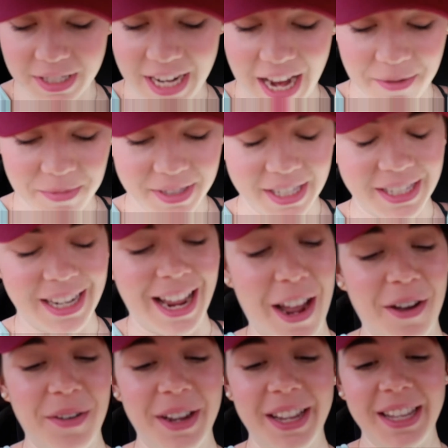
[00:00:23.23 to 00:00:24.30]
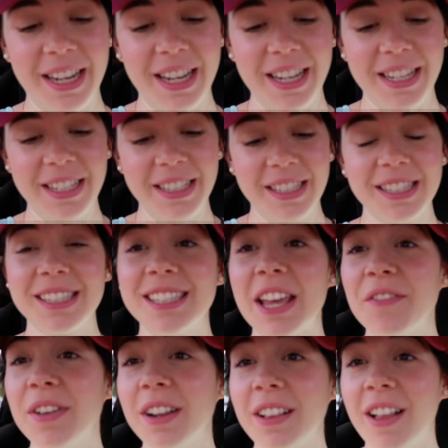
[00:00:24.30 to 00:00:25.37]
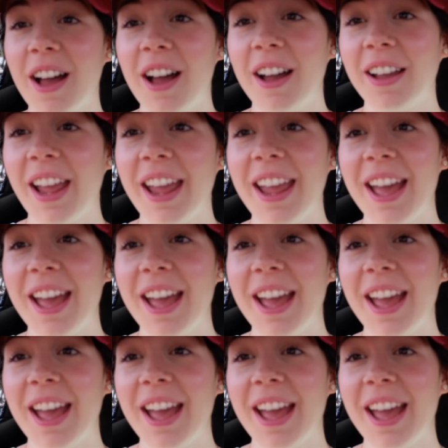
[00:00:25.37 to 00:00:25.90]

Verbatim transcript: what time is it now? It is 7 o'clock